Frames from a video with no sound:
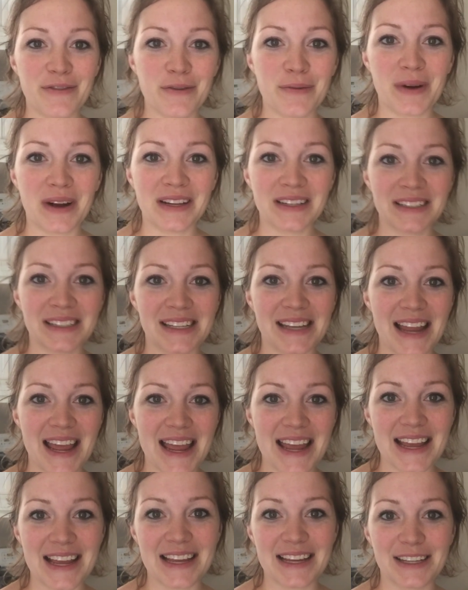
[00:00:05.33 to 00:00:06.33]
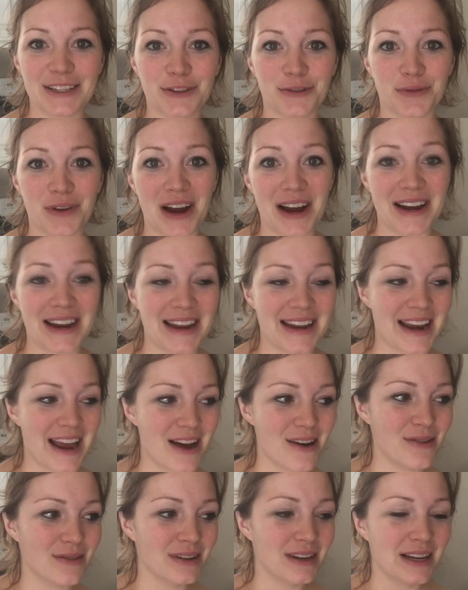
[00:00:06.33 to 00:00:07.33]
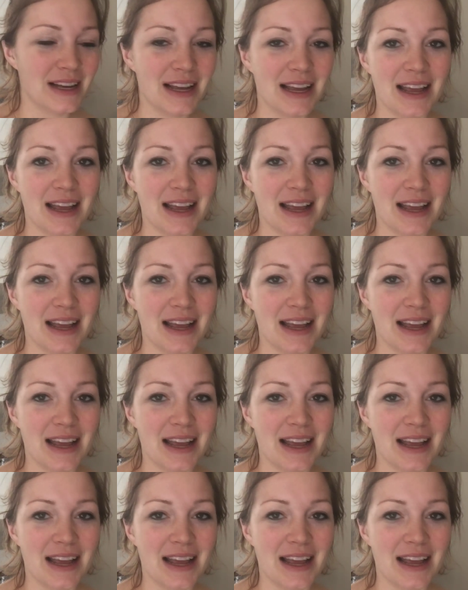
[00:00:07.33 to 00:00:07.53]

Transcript: everyone, today is Friday now,